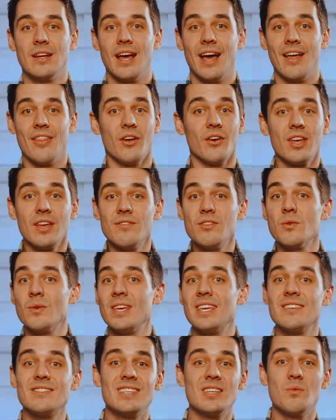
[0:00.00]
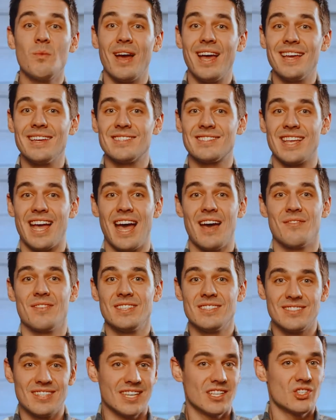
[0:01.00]
They'll give you easy ways to have
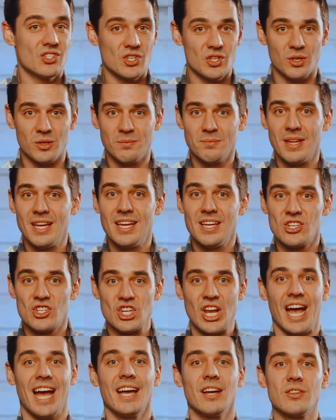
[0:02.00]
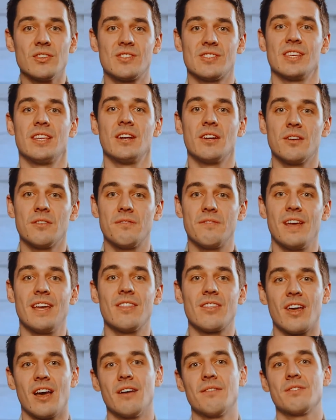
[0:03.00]
intentional, child-centered
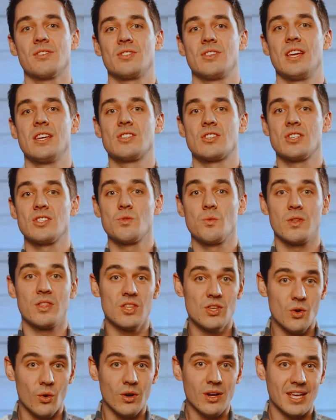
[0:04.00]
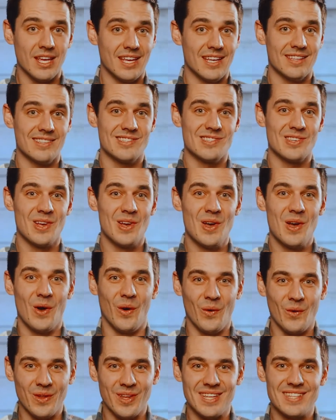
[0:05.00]
faith conversations with your kids
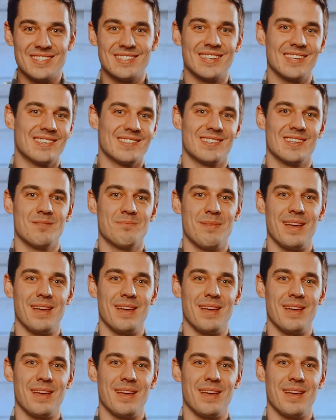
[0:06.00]
on a consistent